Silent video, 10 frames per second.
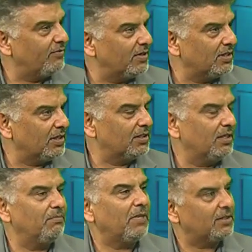
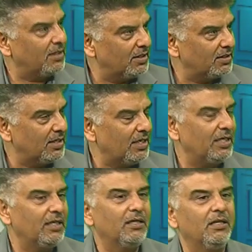infrastructure, much
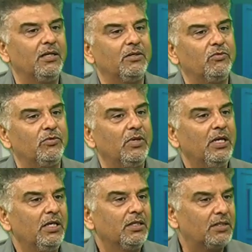understanding uh, to
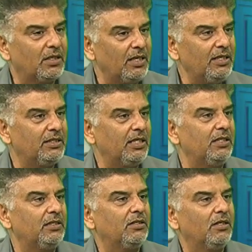suddenly
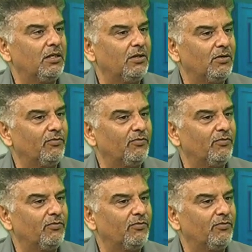change uh,